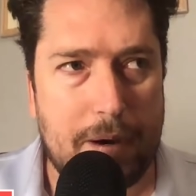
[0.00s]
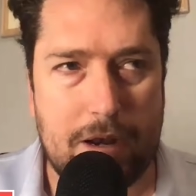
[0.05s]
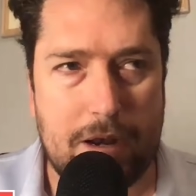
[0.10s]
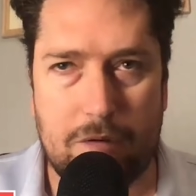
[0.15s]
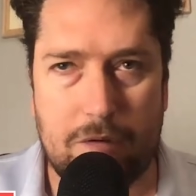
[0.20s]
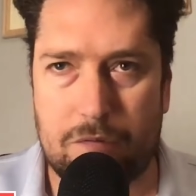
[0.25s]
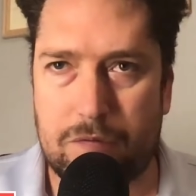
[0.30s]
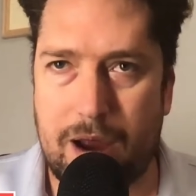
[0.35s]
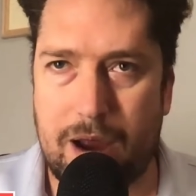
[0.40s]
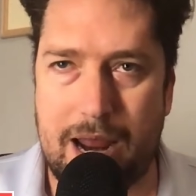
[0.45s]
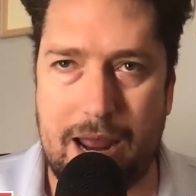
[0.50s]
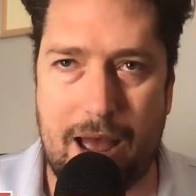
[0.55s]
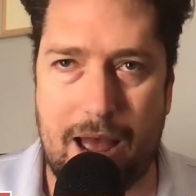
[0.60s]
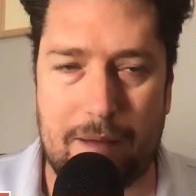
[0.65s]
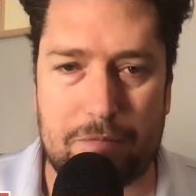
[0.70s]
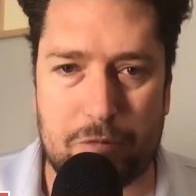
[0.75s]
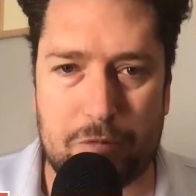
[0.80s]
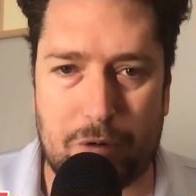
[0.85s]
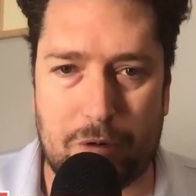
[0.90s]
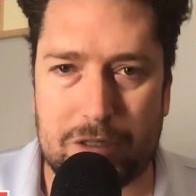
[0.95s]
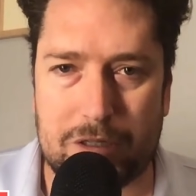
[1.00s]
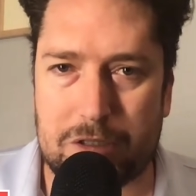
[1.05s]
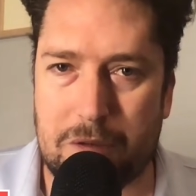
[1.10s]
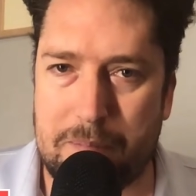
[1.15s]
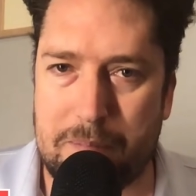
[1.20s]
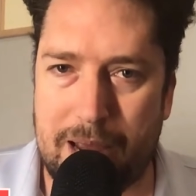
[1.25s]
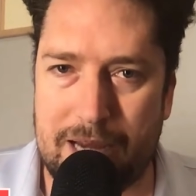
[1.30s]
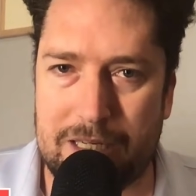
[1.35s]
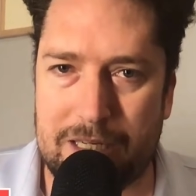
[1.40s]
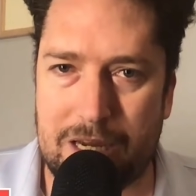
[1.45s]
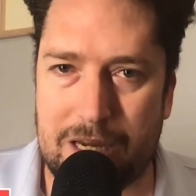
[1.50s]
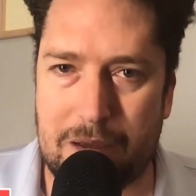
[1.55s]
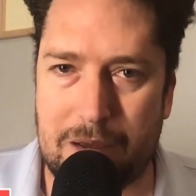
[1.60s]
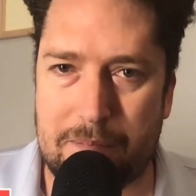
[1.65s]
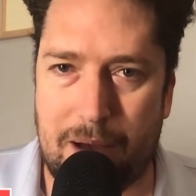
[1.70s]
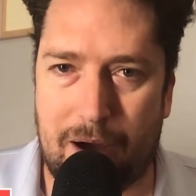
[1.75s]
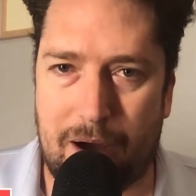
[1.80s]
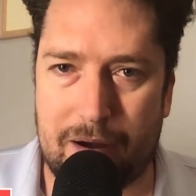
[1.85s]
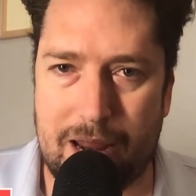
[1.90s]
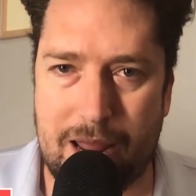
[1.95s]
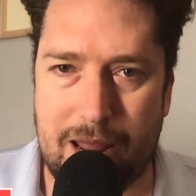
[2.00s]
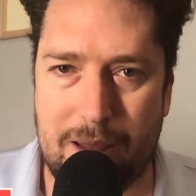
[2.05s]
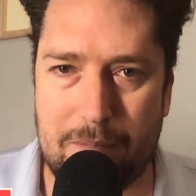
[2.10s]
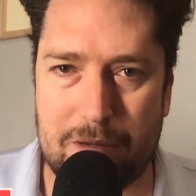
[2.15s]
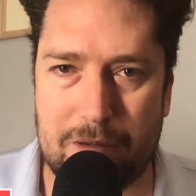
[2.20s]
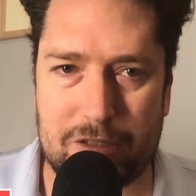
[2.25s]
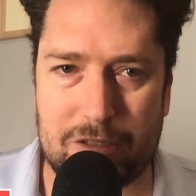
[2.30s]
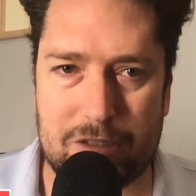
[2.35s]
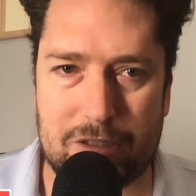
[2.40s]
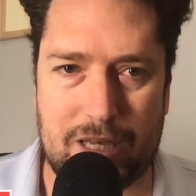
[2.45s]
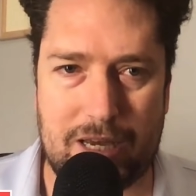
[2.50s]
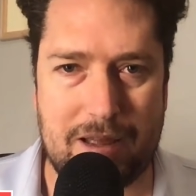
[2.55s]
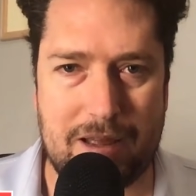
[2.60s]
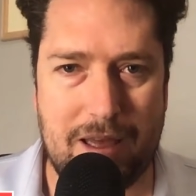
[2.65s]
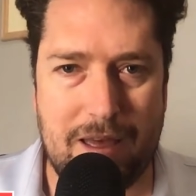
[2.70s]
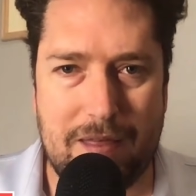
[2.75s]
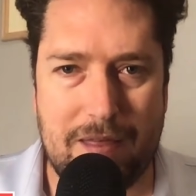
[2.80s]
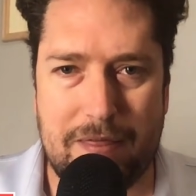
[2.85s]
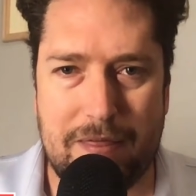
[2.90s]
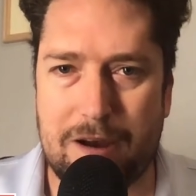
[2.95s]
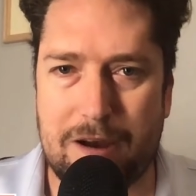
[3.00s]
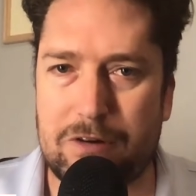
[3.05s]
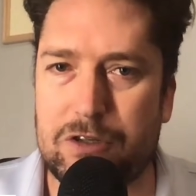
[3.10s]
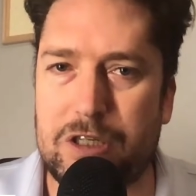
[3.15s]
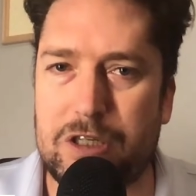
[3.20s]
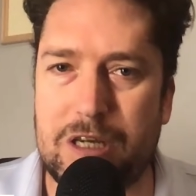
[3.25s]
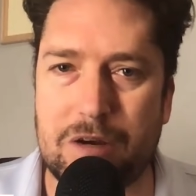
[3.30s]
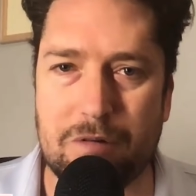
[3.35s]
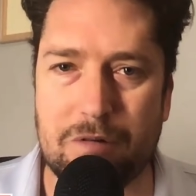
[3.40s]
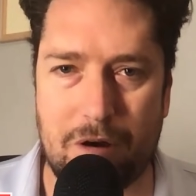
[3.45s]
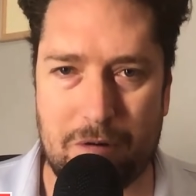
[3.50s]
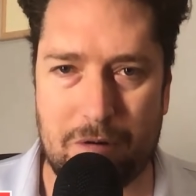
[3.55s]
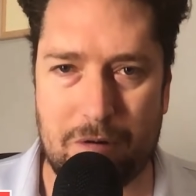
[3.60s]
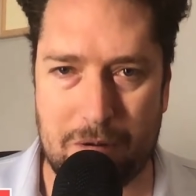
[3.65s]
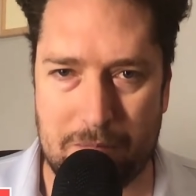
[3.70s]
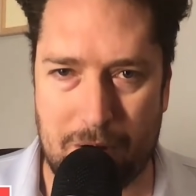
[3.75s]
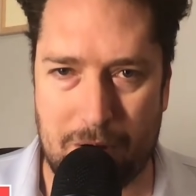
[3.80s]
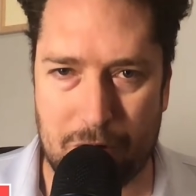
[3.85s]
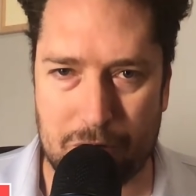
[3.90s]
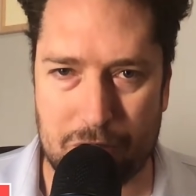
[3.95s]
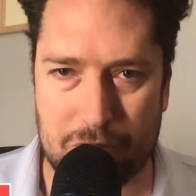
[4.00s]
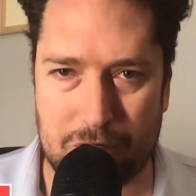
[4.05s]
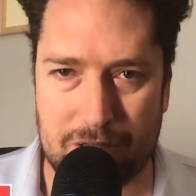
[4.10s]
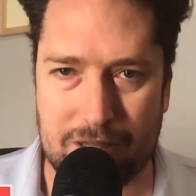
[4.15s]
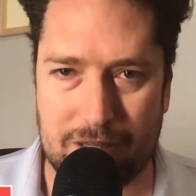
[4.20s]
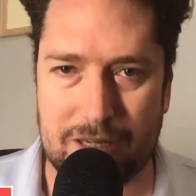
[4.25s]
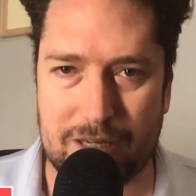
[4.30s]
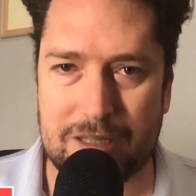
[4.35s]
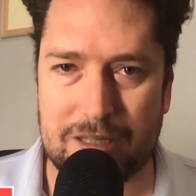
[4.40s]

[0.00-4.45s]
But Ray Epps, what's amazing about him is, like, there's zero emotion.